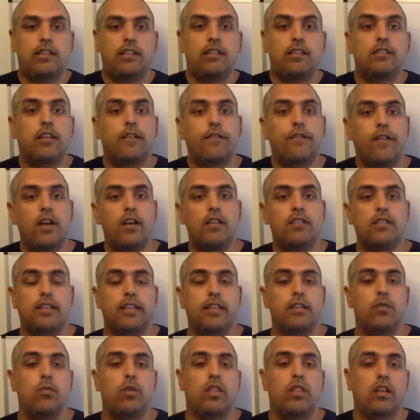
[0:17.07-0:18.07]
So
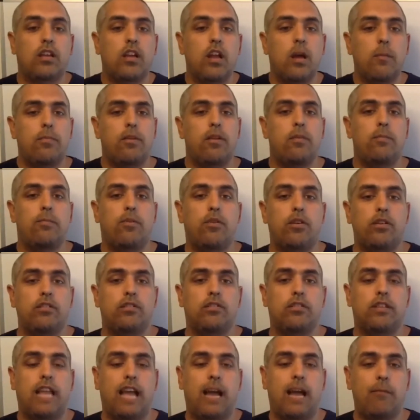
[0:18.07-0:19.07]
firstly, with a couple of
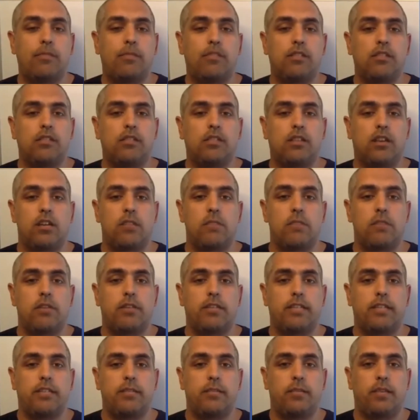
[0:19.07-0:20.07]
points on Amazon
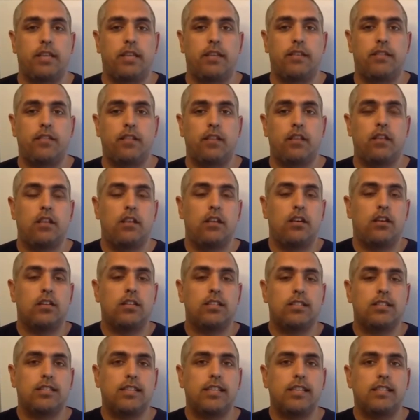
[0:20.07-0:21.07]
DynamoDB. On
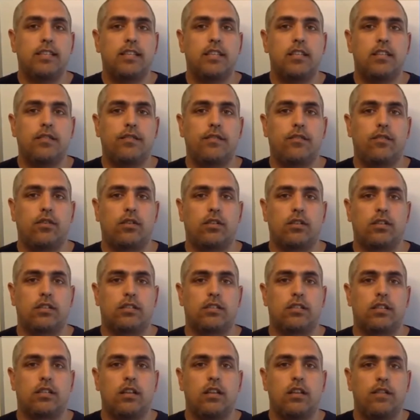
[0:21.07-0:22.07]
the sixteenth of
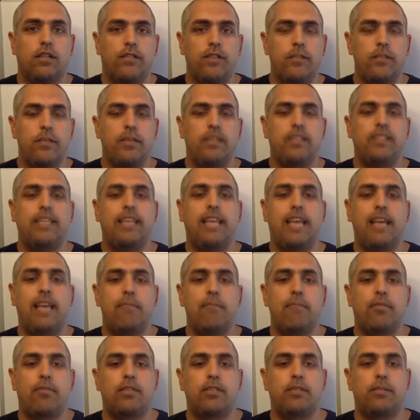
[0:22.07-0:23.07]
August, V P C
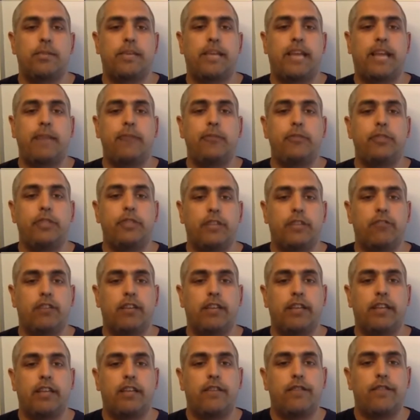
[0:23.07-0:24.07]
endpoints became
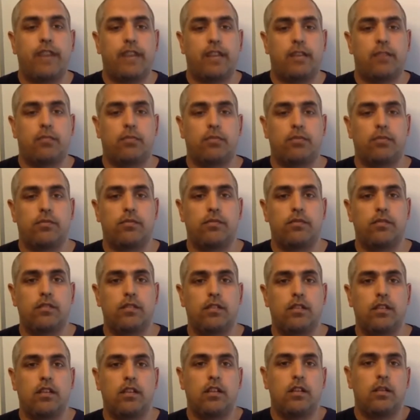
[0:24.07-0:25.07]
generally available.
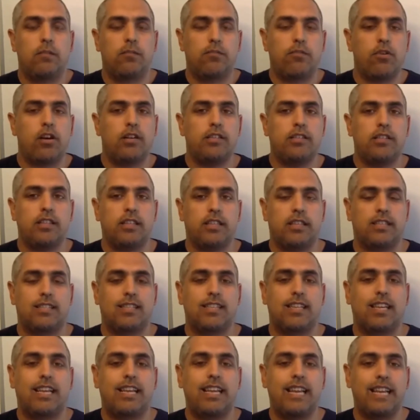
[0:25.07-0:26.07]
Prior to
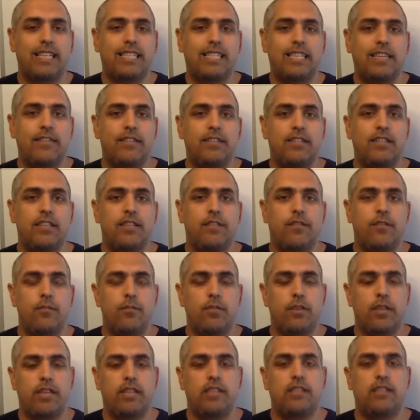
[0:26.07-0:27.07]
this, connectivity from
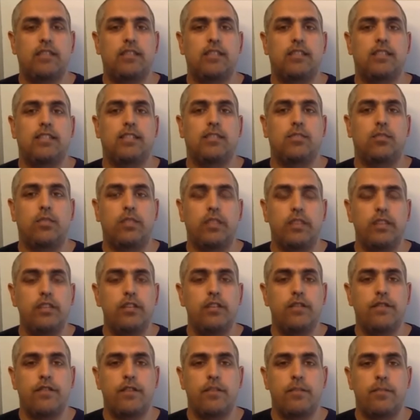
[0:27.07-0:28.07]
your instances within
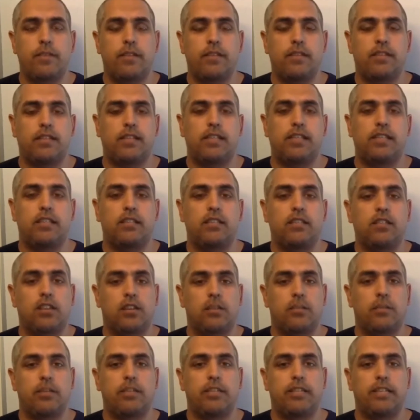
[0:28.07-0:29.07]
your V P C to
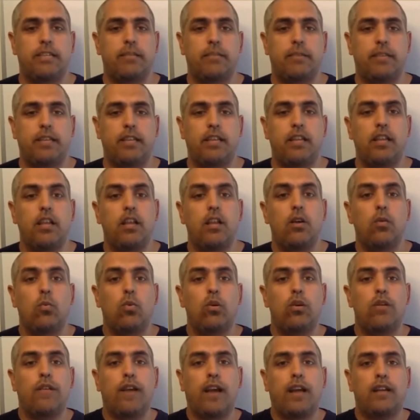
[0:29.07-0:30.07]
DynamoDB
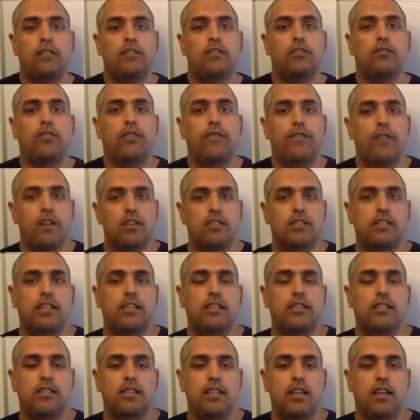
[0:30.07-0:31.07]
would have had to traverse the
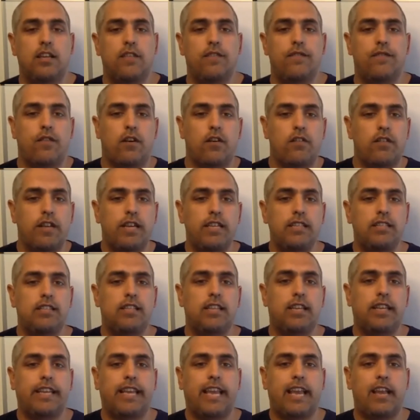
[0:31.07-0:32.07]
internet via an
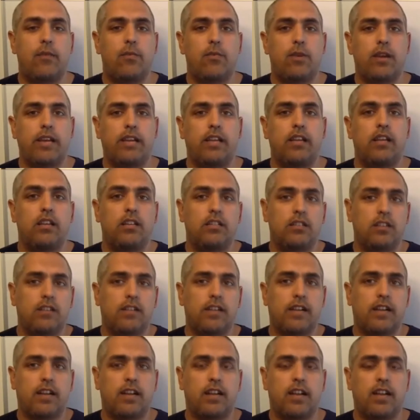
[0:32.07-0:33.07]
internet gateway,
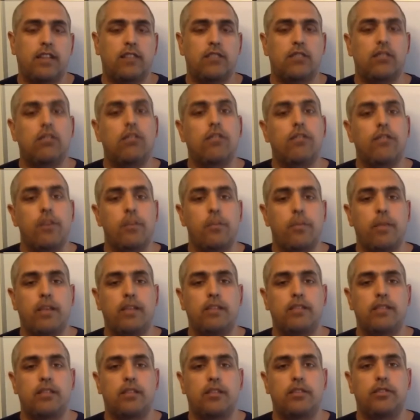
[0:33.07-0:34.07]
Direct Connect or a V P
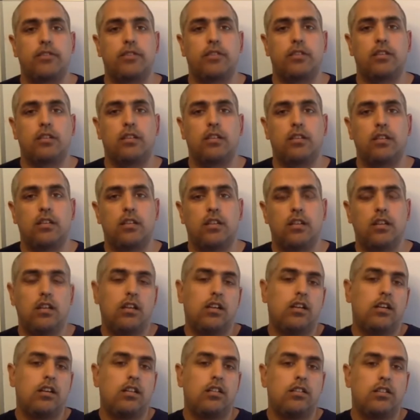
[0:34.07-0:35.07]
N solution.
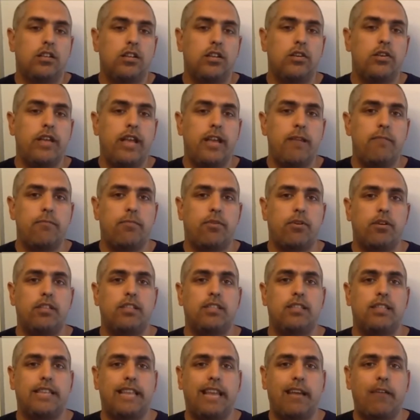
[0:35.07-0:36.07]
The new
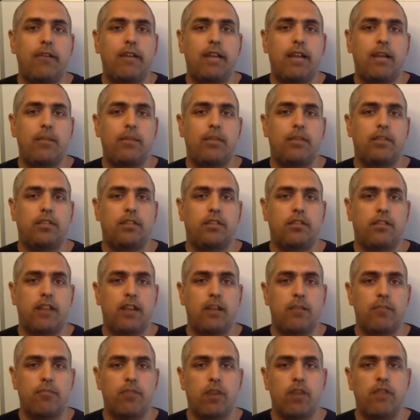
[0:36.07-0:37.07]
endpoints now enable you to
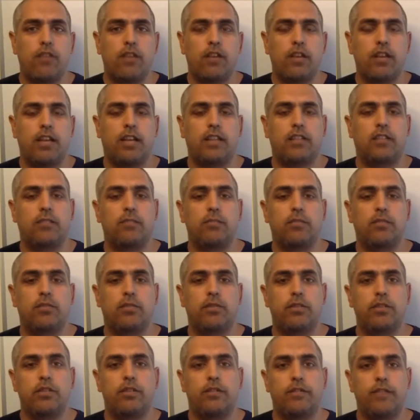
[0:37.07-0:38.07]
create a private connection
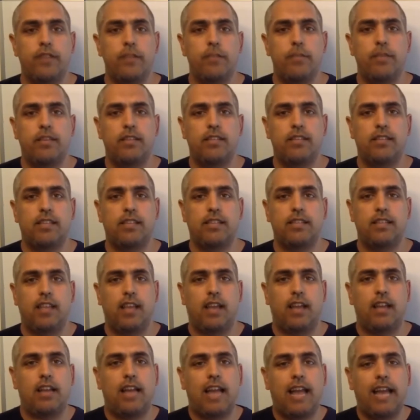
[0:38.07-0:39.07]
between your V P C
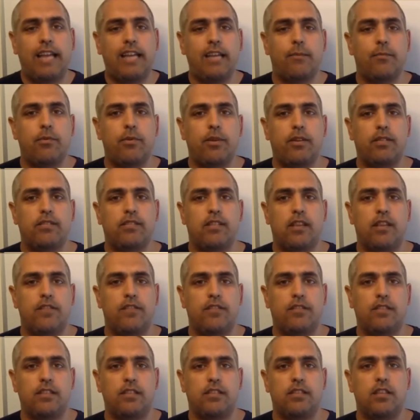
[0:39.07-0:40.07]
and A W S
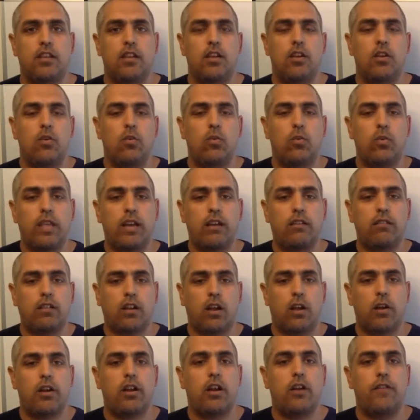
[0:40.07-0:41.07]
services without
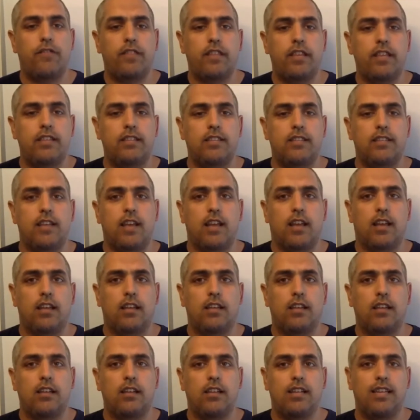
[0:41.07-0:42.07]
going over the internet.
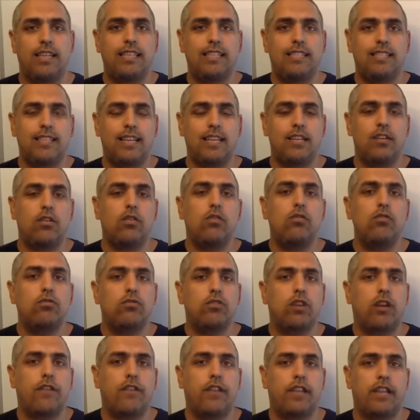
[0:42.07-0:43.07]
Instead, all
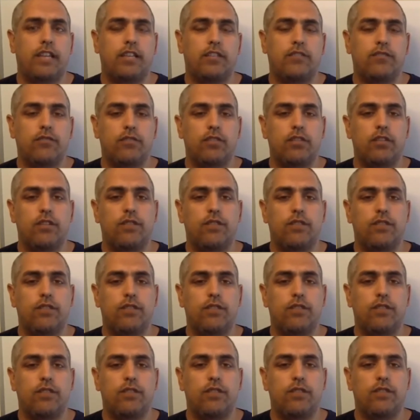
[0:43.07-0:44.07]
traffic is routed
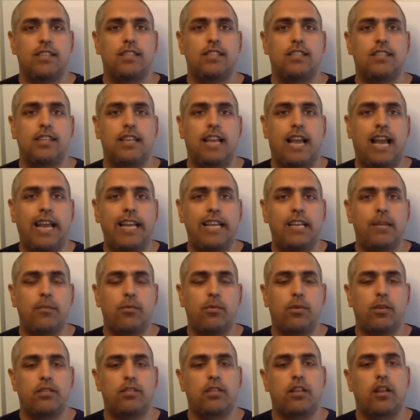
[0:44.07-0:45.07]
via the existing A
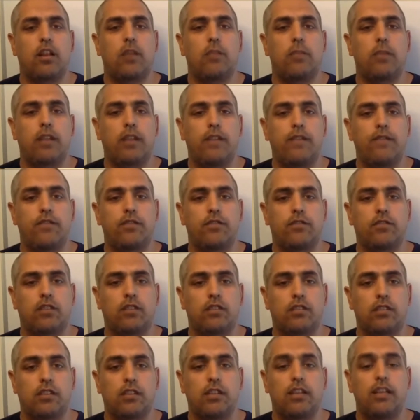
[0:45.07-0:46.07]
W S global
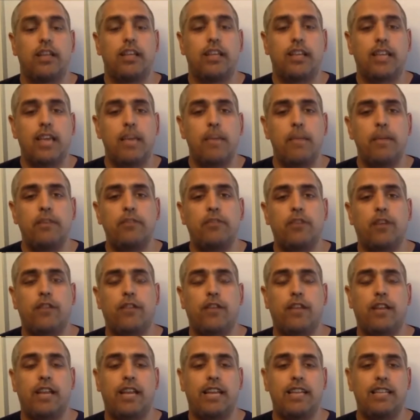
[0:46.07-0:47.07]
infrastructure, keeping
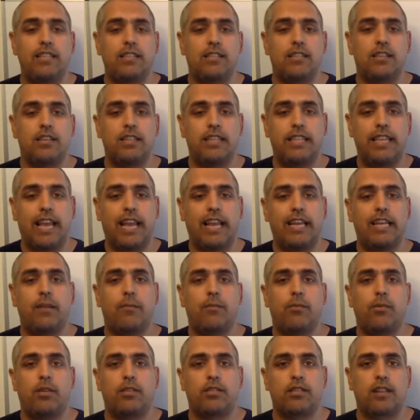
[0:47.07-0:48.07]
traffic inside the A
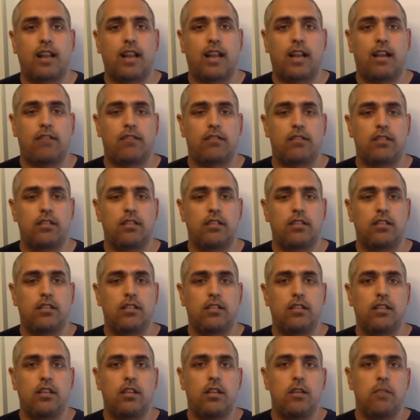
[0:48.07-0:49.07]
W S cloud.
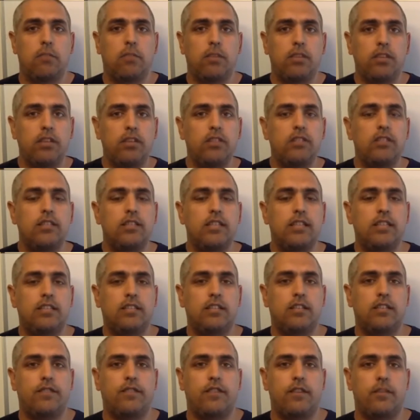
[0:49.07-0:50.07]
By using these
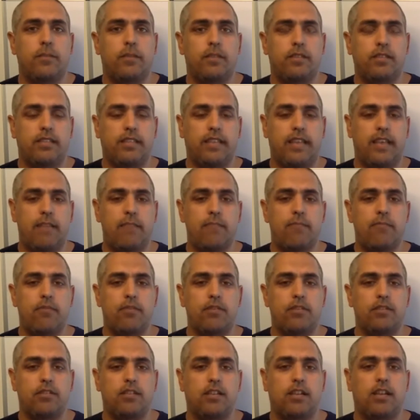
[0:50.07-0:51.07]
new V P C
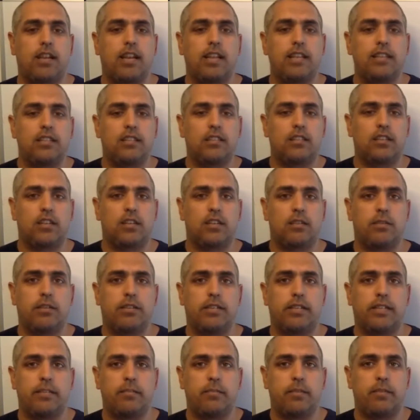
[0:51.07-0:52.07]
endpoints to connect to
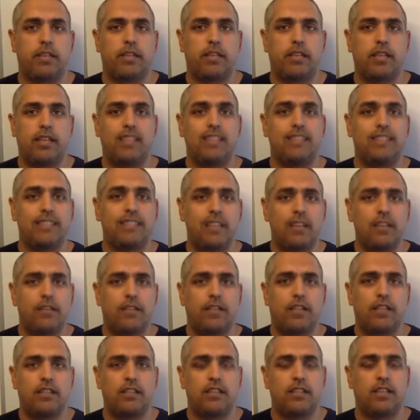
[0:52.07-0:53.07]
DynamoDB instead of
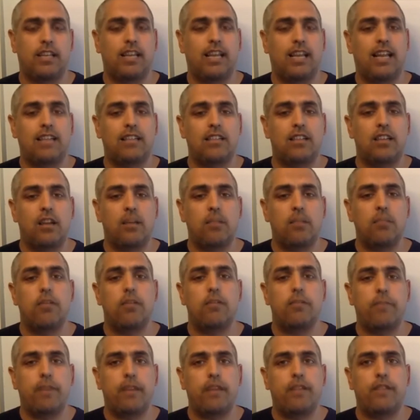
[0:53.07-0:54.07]
the internet has a number
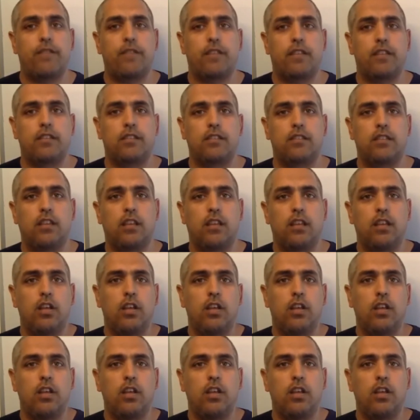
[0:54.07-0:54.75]
of benefits.